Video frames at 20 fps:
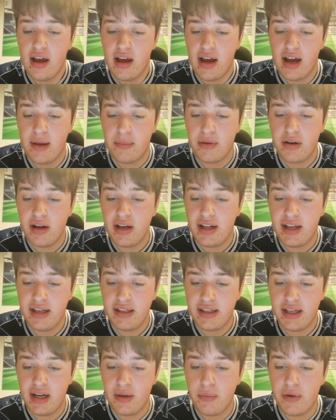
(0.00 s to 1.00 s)
Kyle King
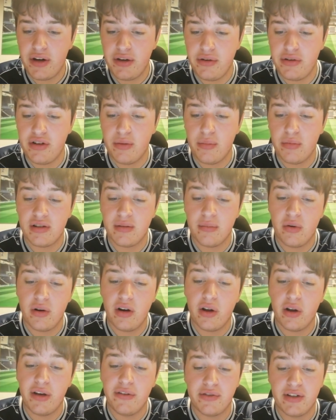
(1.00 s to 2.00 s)
saying, why don't you do some more
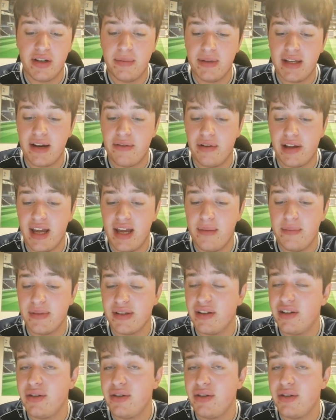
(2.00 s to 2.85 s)
live streams after games?